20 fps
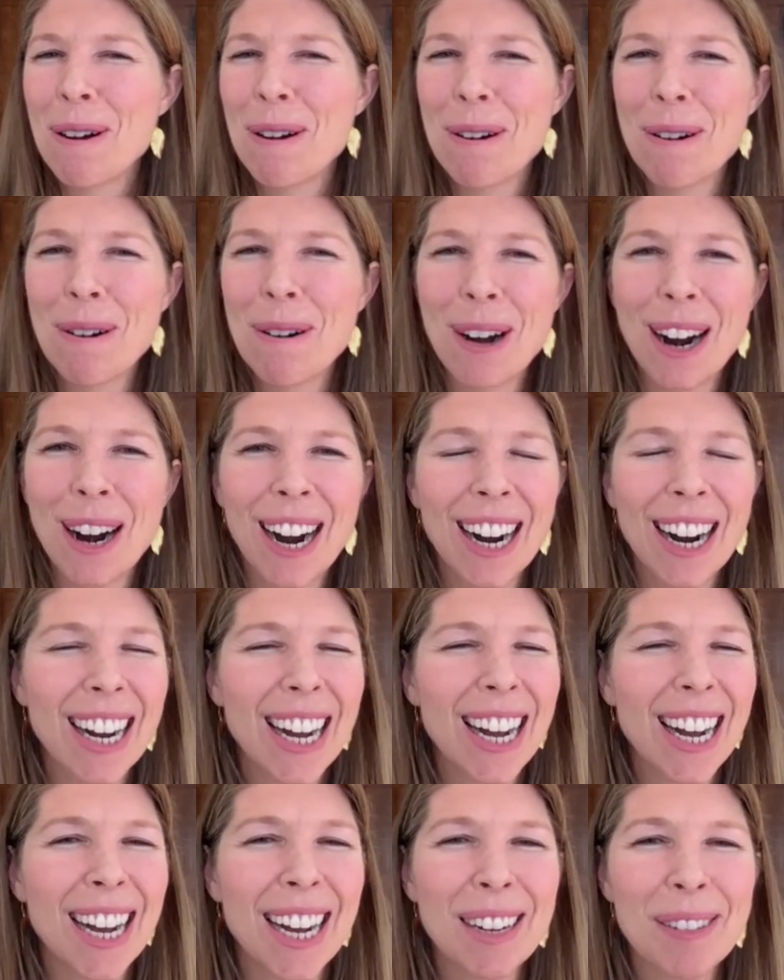
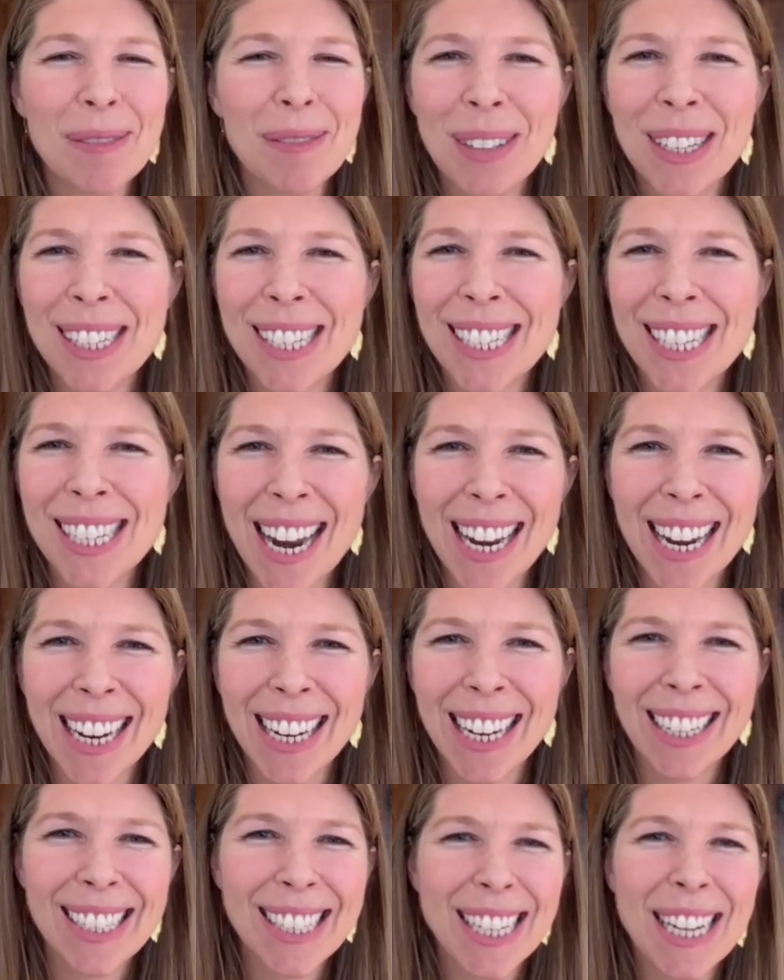or um,
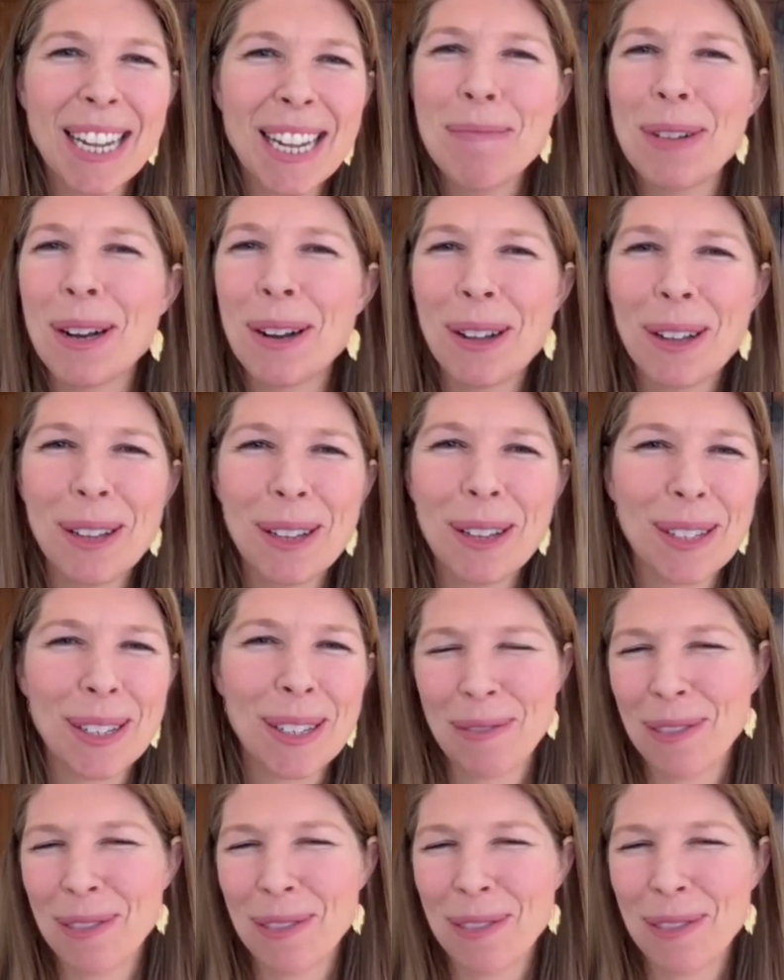setting team goals,